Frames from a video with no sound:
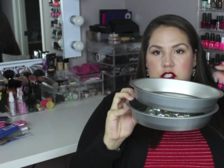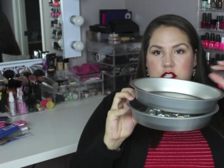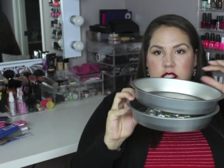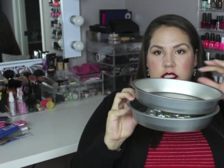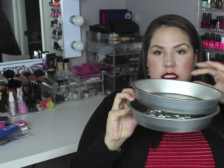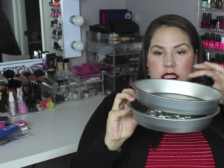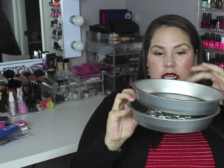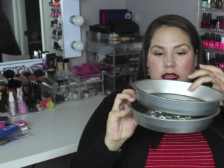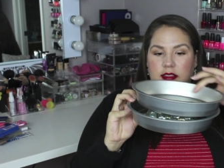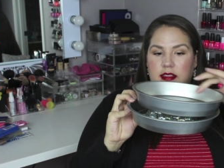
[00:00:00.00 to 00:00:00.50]

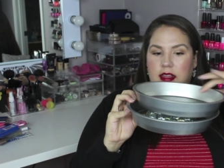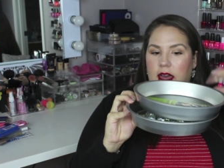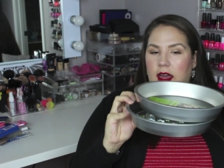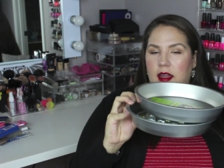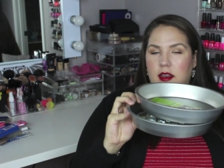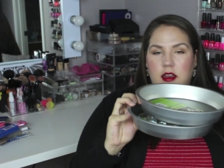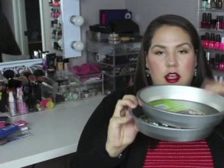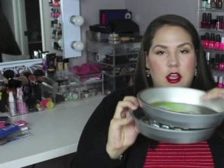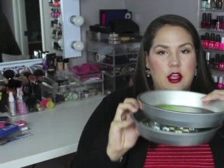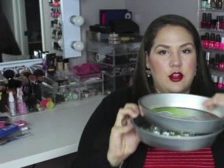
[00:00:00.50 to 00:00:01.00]
just like
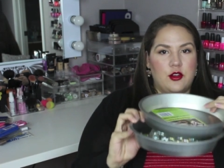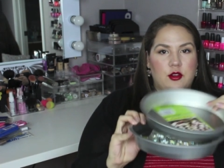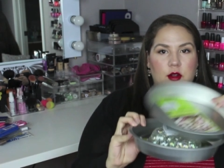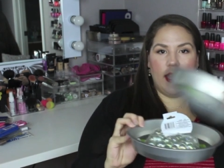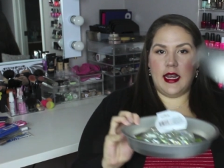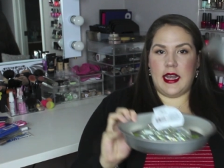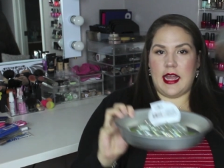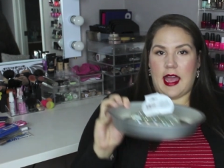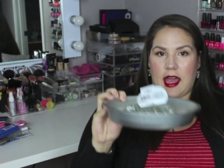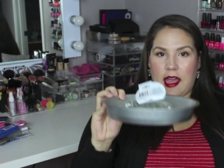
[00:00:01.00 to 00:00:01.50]
that.
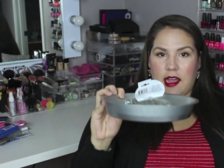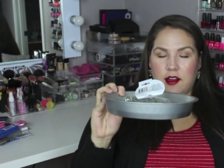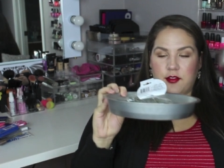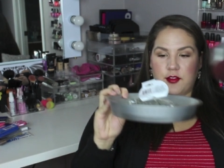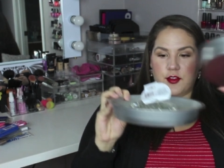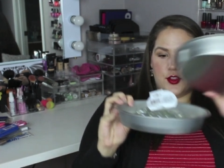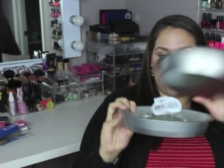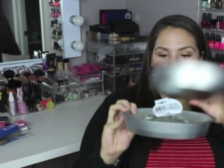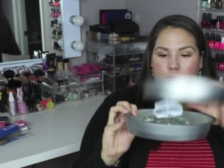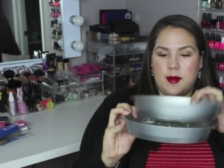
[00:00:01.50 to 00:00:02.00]
Great hack
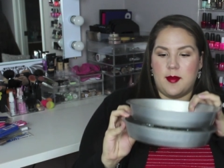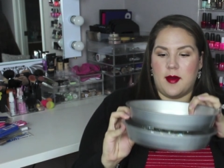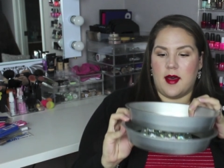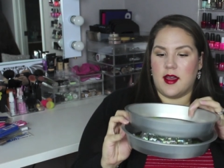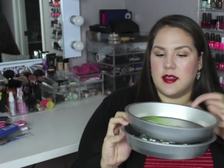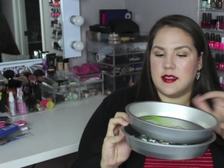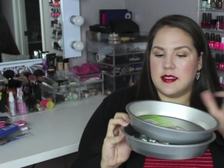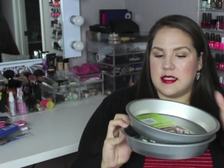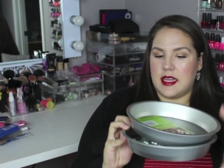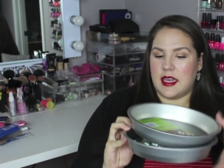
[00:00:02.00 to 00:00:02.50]
for three
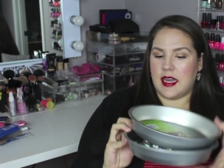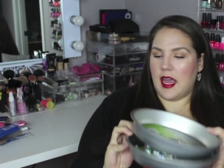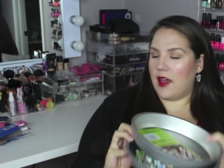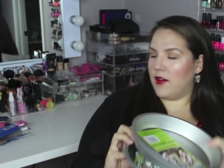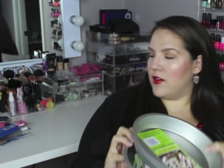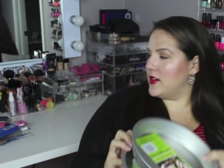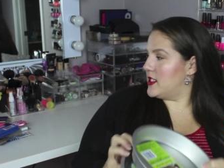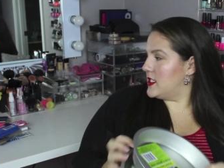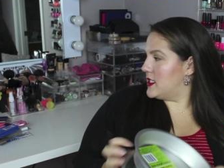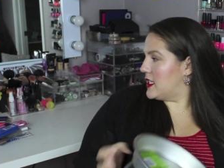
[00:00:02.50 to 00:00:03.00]
bucks and I
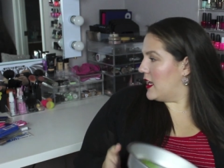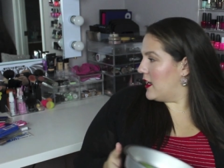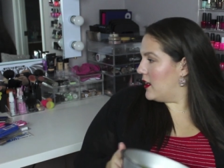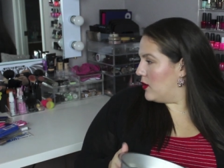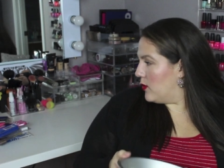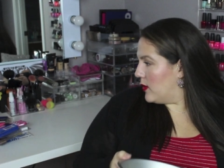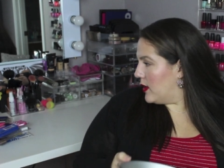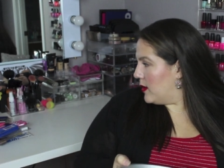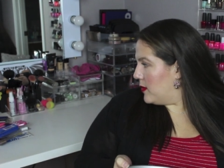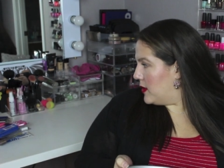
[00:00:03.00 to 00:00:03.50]
haven't
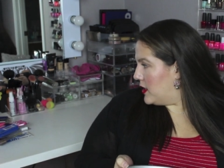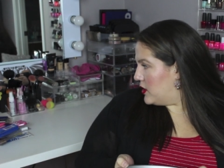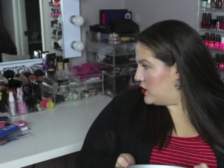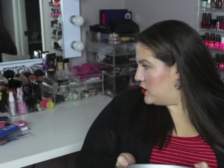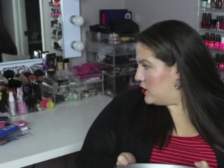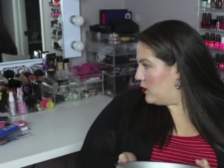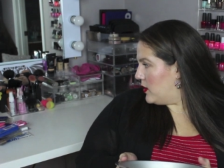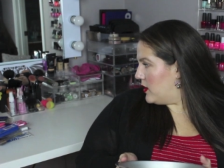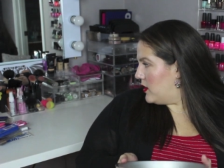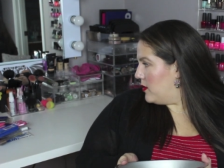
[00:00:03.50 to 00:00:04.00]
decided what I'm going to
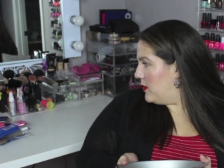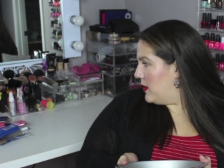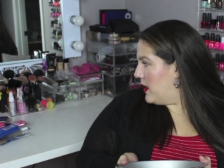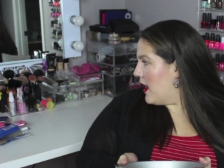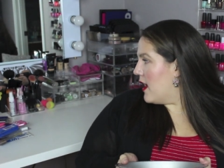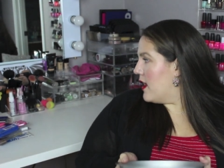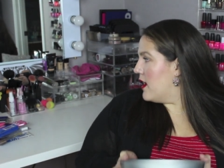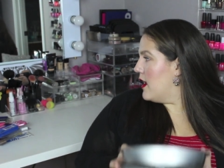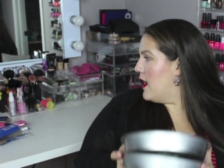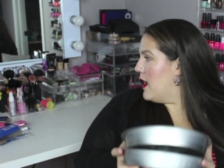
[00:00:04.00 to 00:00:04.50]
do with them
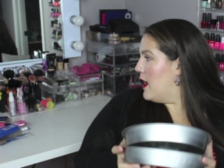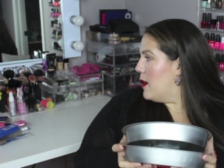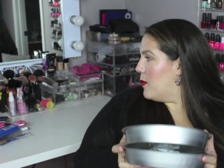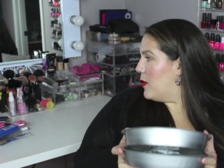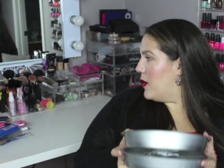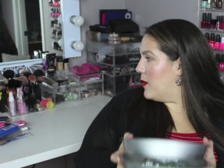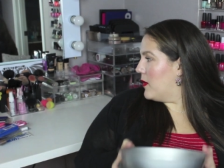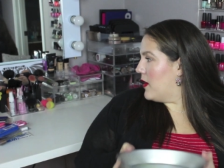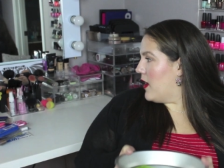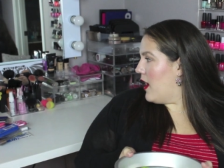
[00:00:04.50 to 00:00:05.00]
yet
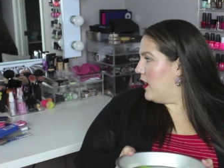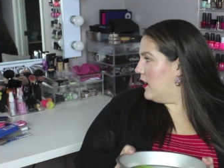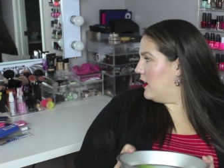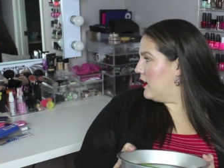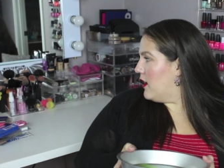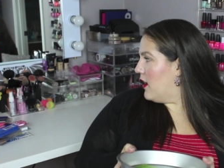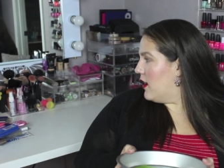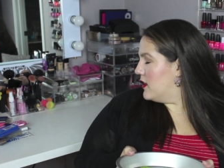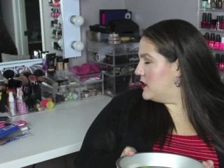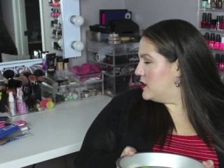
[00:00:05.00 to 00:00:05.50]
but I'm kind
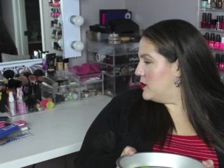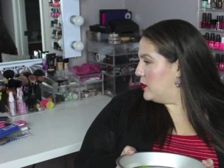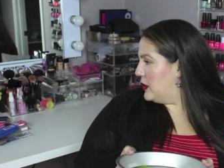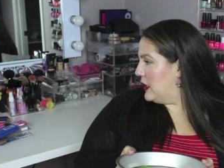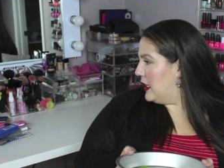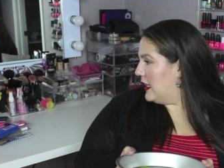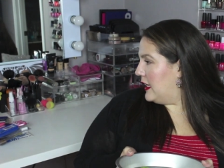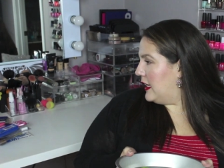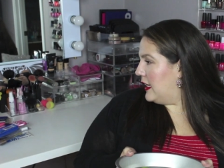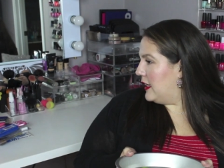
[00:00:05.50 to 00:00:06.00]
of
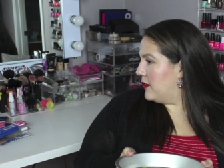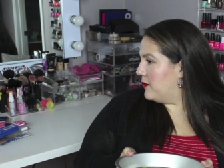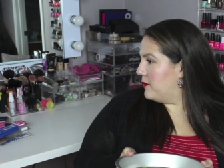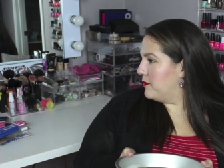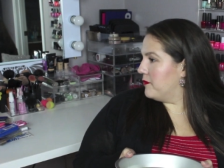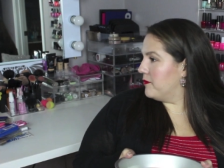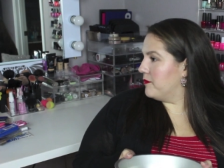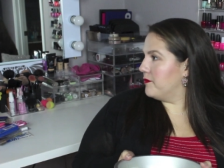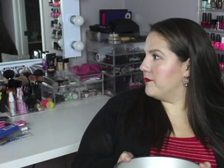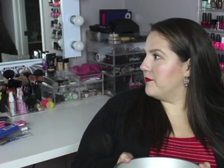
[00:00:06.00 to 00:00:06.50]
contemplating
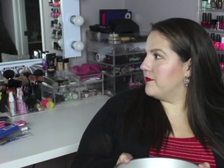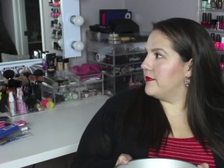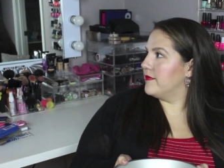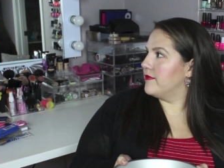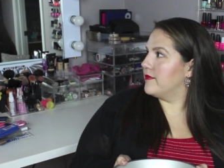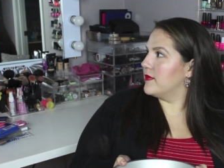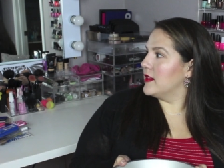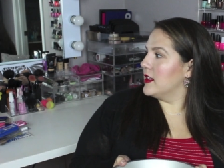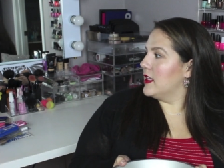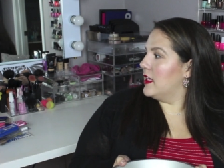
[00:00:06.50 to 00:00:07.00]

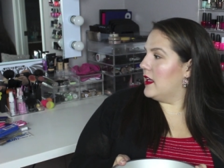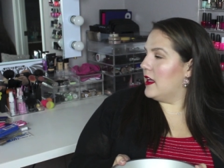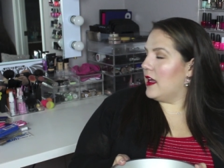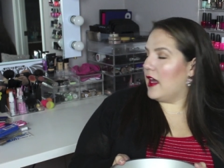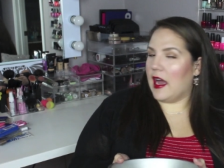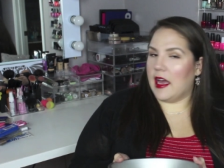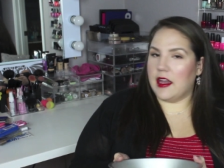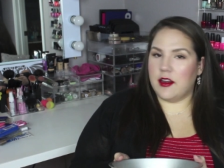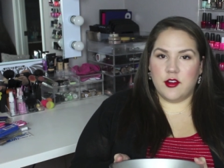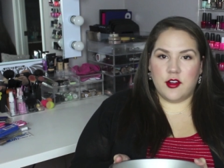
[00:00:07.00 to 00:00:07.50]

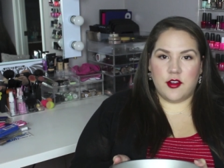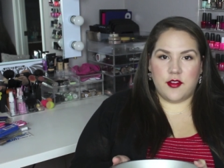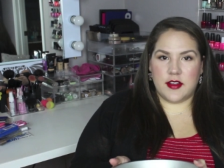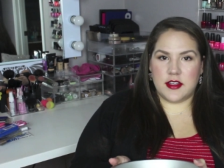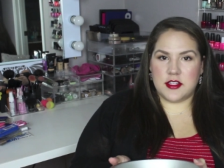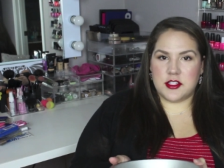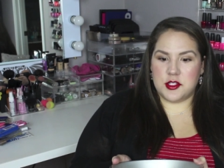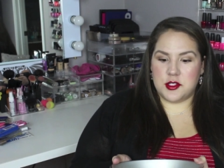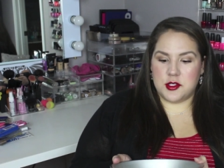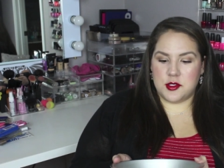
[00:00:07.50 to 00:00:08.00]
I don't know if
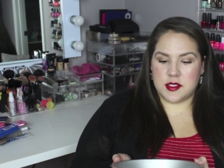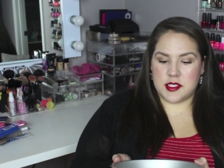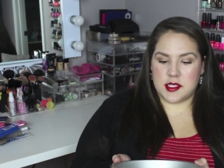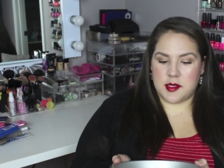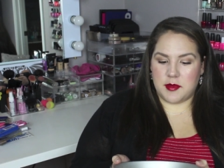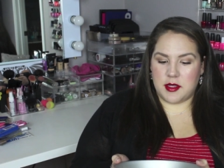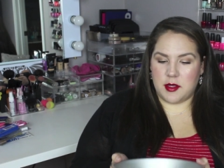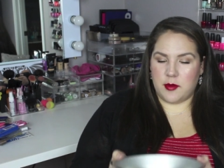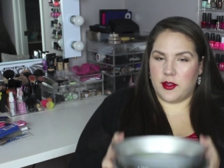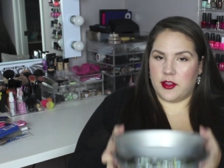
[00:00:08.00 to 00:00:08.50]
I should do
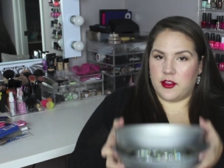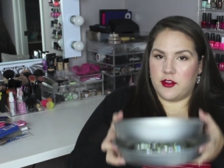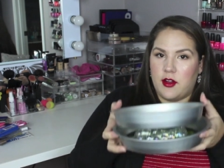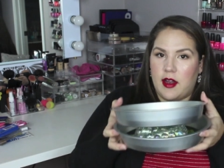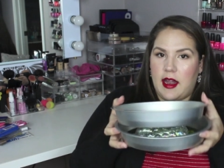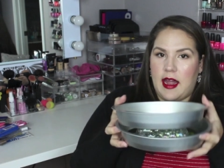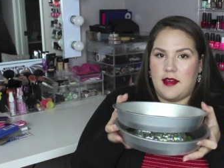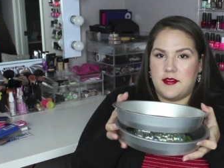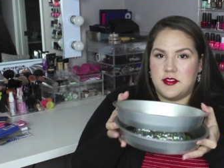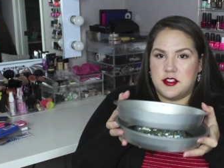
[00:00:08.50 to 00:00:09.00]
something with
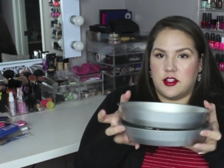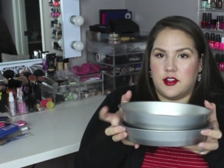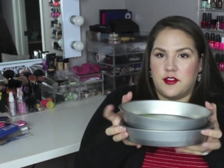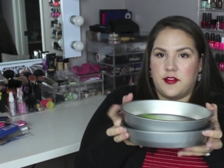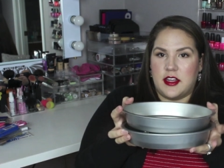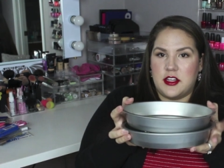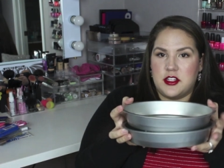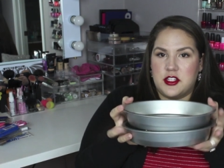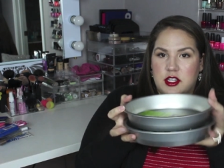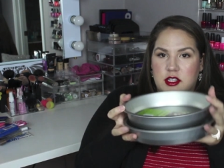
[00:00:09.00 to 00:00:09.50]
crafts or if
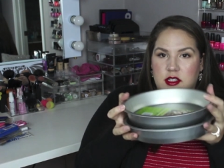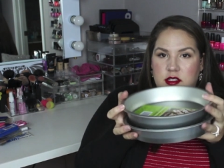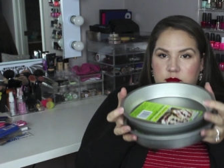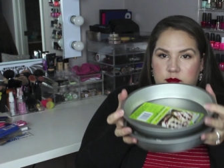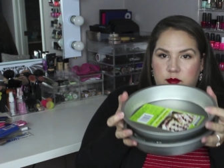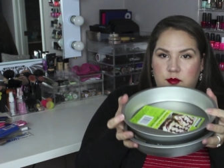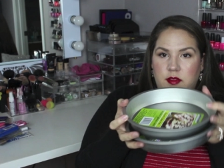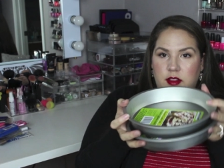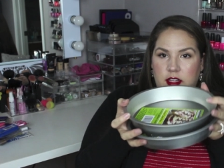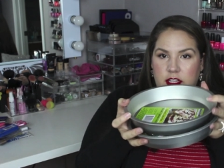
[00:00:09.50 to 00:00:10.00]
I should
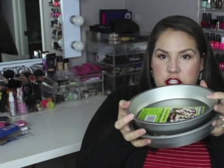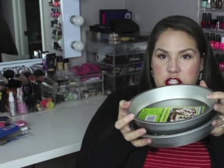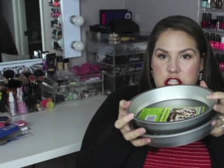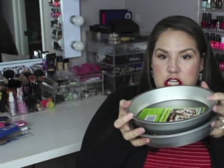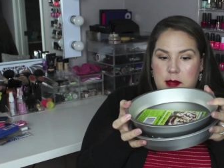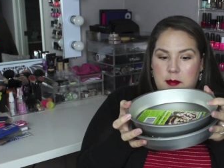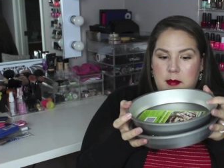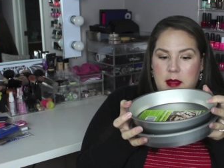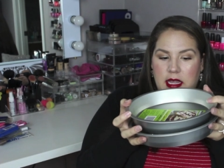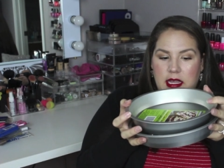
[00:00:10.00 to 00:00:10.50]

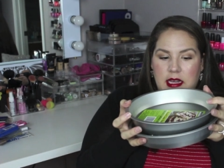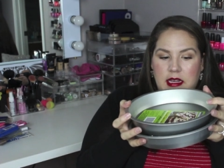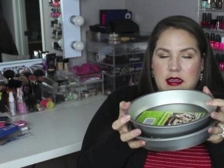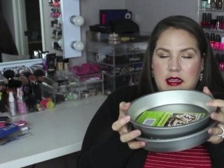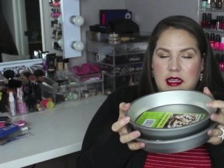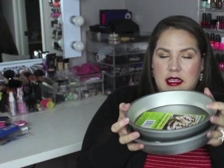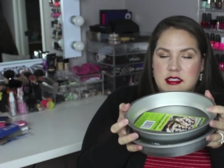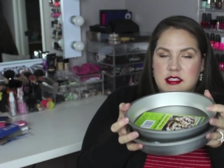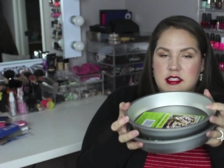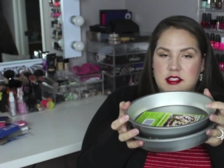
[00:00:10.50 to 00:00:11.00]
legit make it a
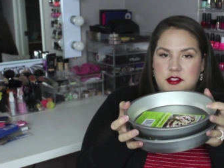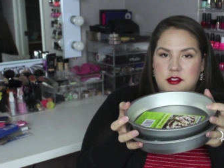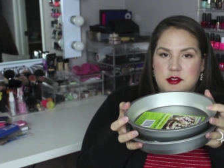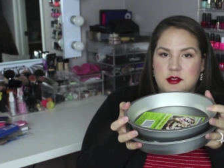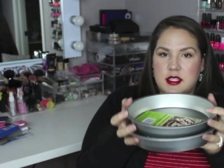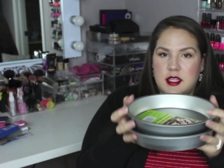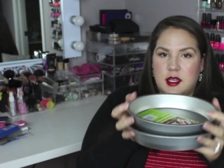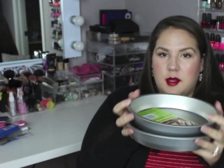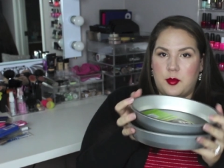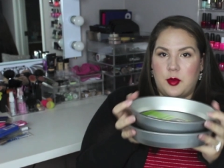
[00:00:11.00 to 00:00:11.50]
lazy
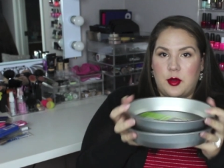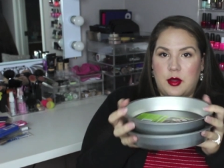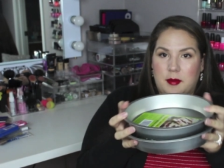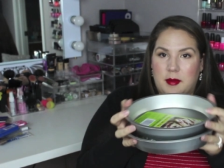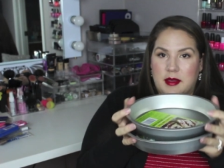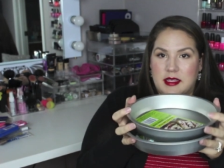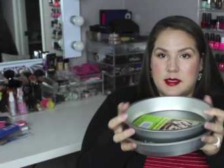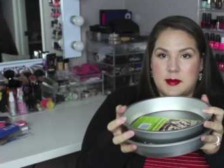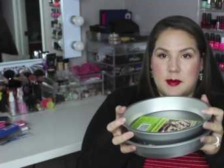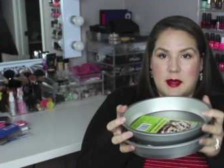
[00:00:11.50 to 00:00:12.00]
susan and put
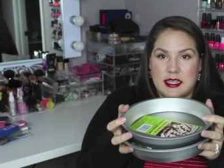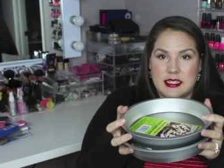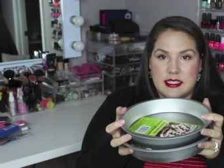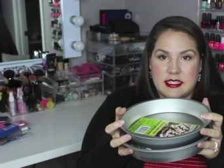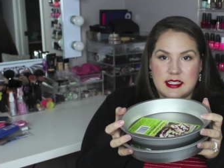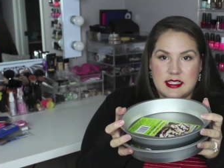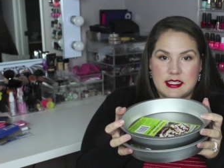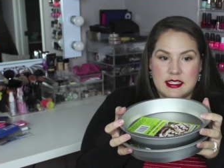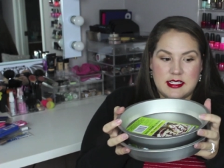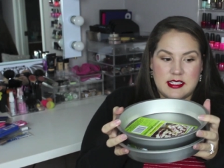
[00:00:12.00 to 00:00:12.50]
my
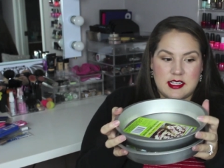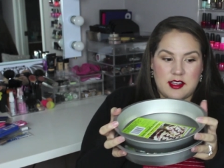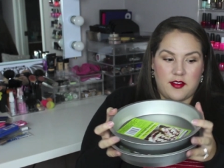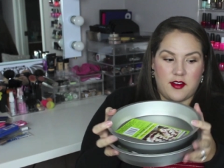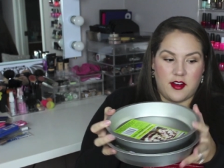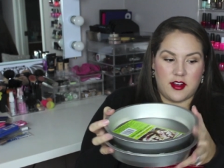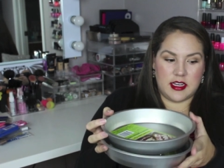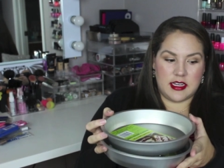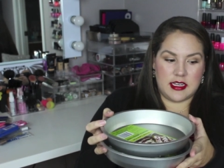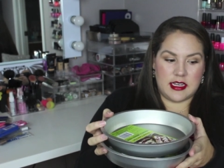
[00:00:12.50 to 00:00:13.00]
spices and stuff
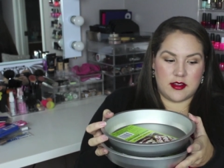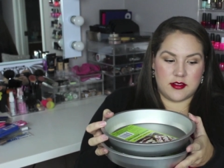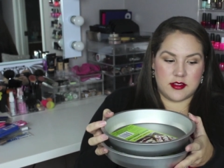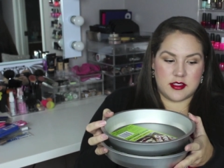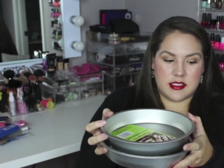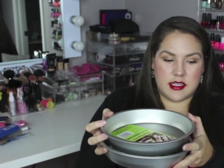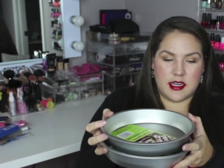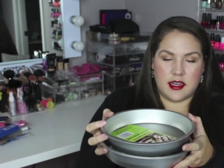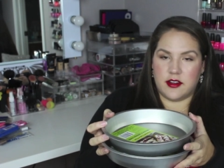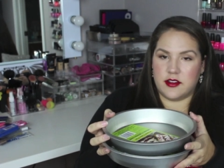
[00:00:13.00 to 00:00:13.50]
on it
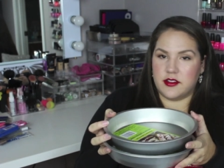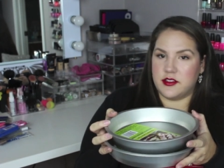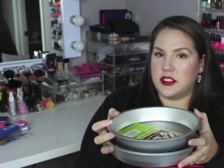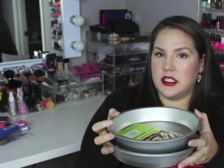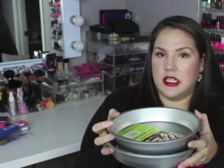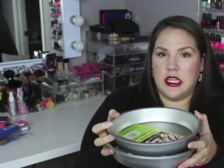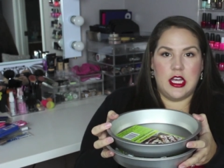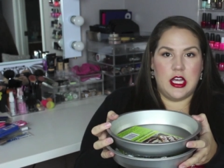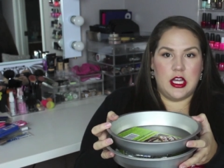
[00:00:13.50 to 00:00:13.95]
downstairs.